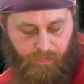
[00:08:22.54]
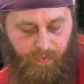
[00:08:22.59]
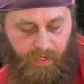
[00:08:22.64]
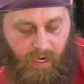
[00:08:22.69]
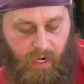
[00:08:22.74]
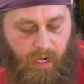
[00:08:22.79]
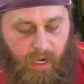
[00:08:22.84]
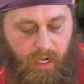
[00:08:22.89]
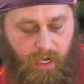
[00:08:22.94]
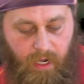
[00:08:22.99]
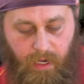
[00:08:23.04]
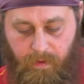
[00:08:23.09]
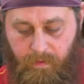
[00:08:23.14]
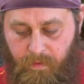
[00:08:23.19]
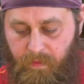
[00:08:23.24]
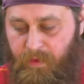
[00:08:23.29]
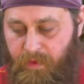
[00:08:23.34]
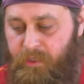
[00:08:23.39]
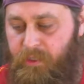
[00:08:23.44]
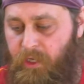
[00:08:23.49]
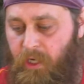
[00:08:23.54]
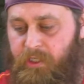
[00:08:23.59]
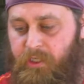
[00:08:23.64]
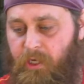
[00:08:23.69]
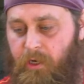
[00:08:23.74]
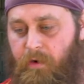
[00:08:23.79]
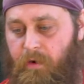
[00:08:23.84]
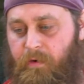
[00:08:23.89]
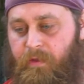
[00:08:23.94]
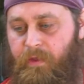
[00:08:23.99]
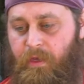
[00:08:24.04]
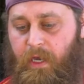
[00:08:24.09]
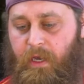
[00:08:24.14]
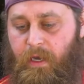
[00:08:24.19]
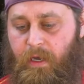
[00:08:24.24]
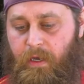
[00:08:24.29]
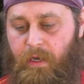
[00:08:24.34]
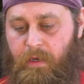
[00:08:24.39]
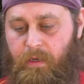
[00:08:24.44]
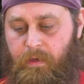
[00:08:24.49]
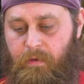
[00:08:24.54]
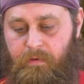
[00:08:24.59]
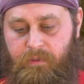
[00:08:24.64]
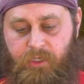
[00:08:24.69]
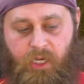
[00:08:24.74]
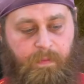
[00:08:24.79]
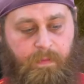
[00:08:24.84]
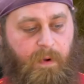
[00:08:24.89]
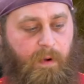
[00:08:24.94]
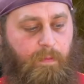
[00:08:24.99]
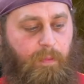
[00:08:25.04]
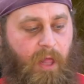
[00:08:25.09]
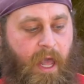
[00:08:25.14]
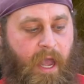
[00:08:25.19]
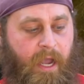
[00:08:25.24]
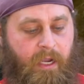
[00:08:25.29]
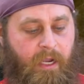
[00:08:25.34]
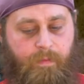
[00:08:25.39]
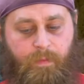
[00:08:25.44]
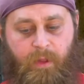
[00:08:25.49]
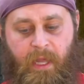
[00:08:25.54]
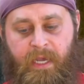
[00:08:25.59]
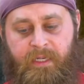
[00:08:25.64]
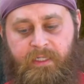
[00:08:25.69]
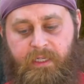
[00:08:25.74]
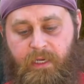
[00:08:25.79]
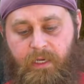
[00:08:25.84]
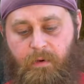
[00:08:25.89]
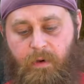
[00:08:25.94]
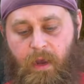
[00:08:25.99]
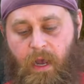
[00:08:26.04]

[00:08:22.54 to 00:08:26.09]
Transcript: There's also the cheaper black plastic